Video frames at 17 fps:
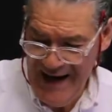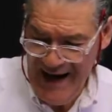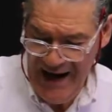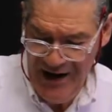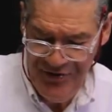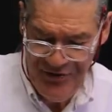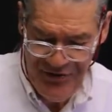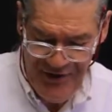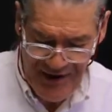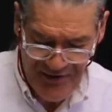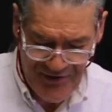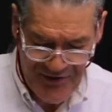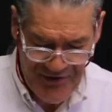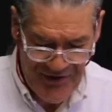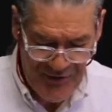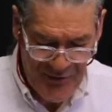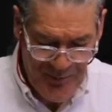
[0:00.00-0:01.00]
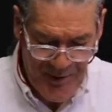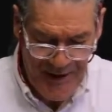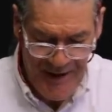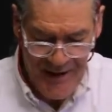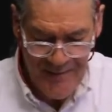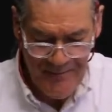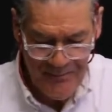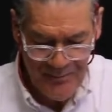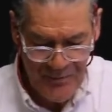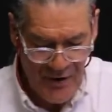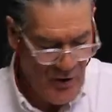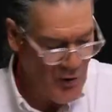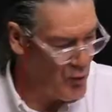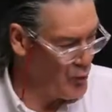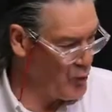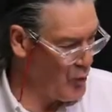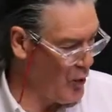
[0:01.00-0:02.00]
I think this pen
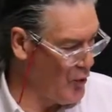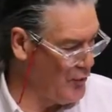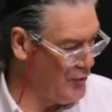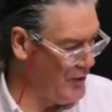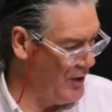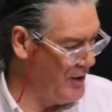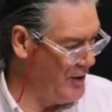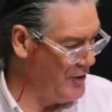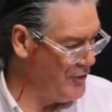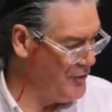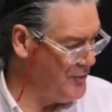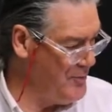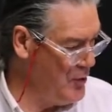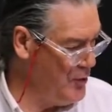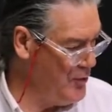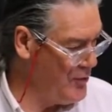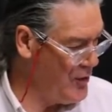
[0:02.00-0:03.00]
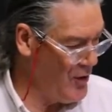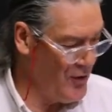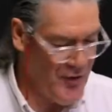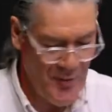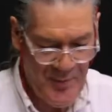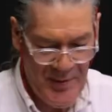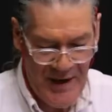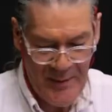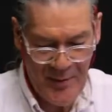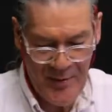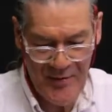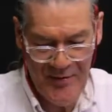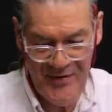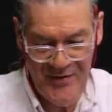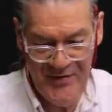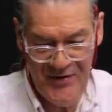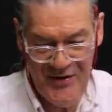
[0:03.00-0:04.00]
rolls a little smoother on the paper
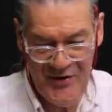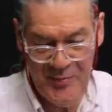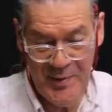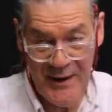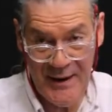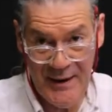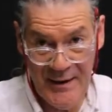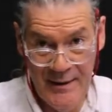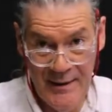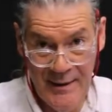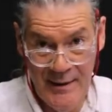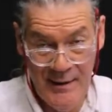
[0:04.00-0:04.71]
than this pen.